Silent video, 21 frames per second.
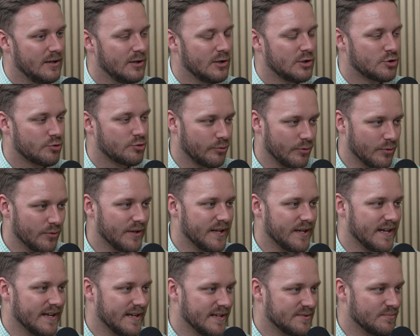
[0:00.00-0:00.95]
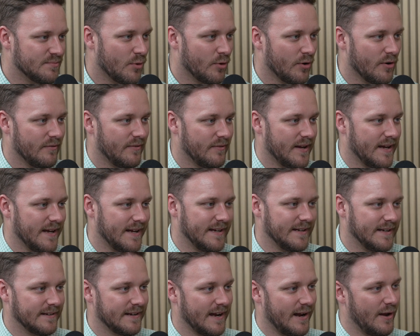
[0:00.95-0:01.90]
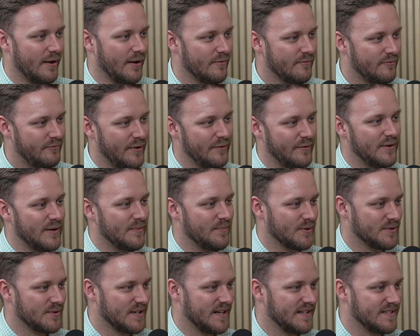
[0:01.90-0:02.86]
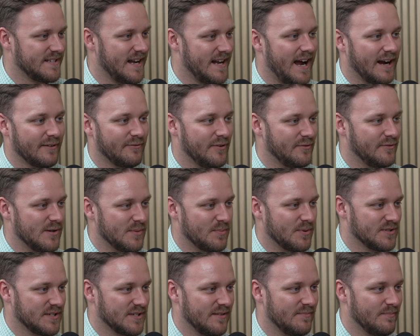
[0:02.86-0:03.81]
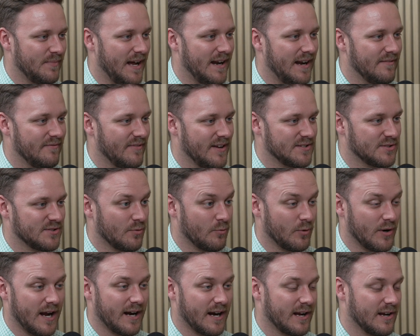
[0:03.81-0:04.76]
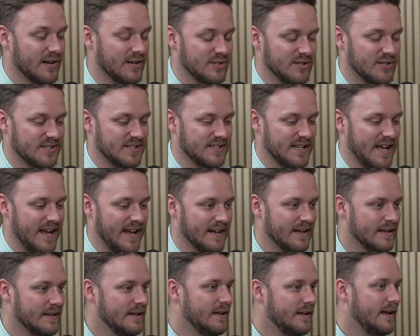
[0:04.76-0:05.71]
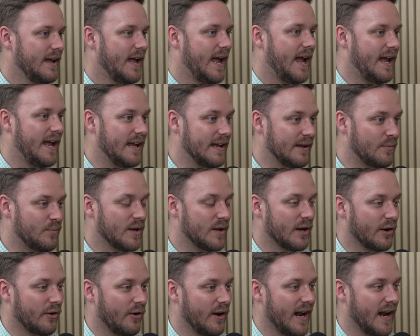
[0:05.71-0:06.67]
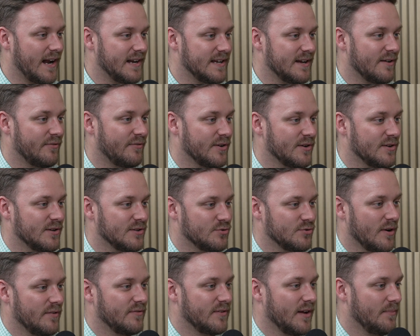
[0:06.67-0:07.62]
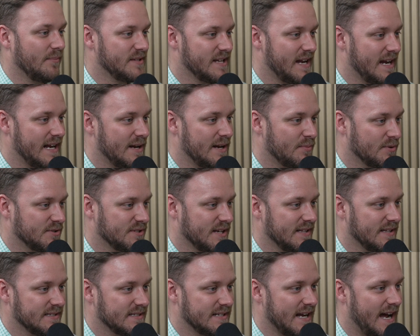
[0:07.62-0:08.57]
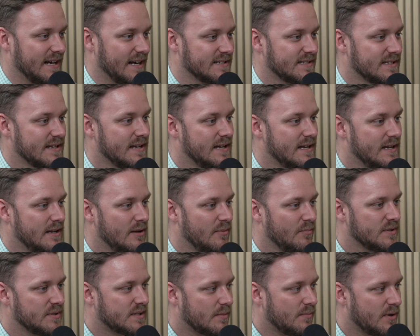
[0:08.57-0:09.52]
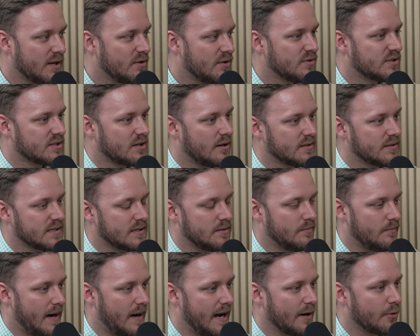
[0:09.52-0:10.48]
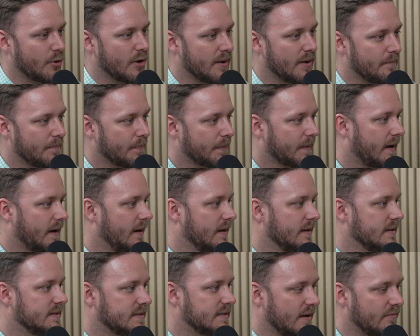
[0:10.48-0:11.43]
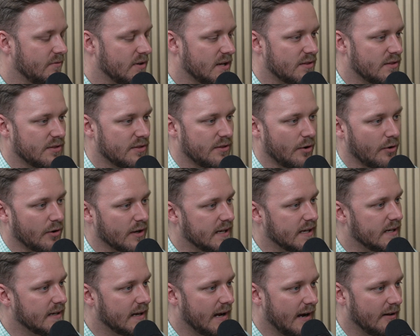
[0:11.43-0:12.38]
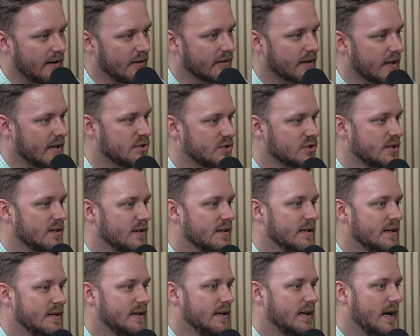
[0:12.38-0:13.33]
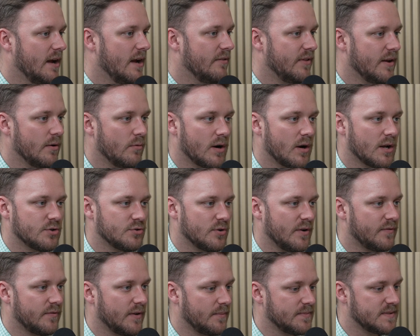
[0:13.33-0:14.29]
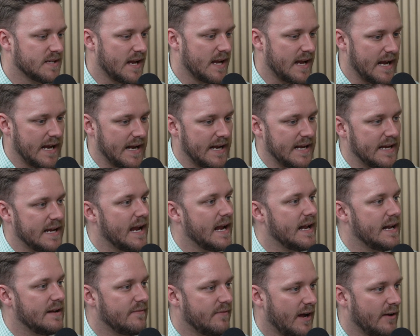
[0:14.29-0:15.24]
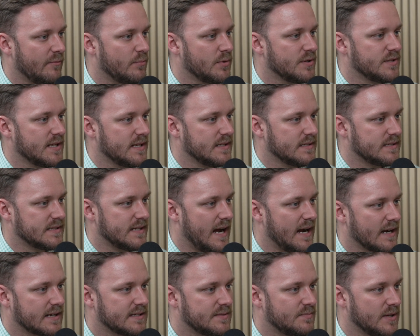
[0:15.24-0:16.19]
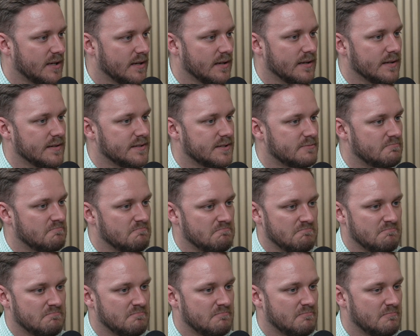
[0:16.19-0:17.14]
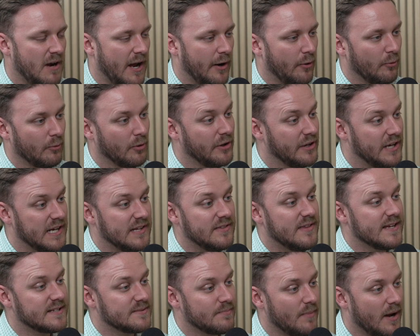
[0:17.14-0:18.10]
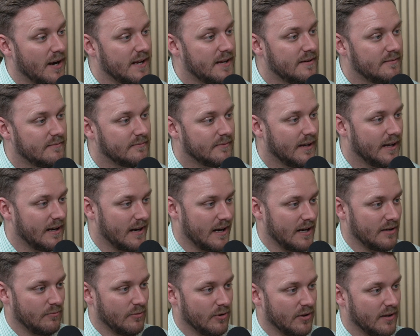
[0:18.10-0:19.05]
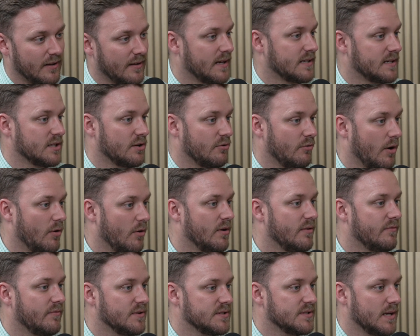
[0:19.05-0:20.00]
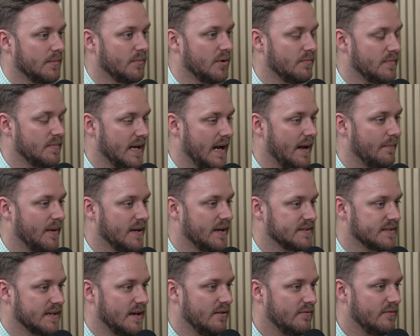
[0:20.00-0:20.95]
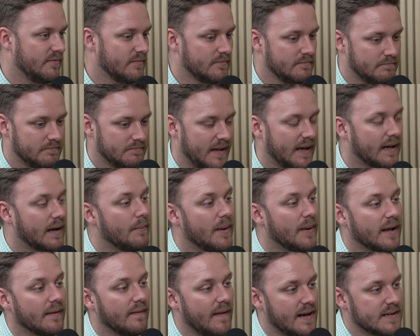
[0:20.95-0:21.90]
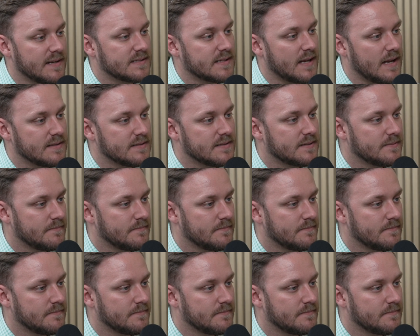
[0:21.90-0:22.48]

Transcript: truly is more of a kind of 50% stock, 50% bond investor. We're not going to just say, hey, it'd be a great idea for you to drift up to 80% stocks. But somebody who starts in a moderate kind of 70-30 allocation, if they want to drift up to 80, 85% stocks because I don't really need this money and I'd really like to grow it for someone beyond myself, that can make a lot of sense.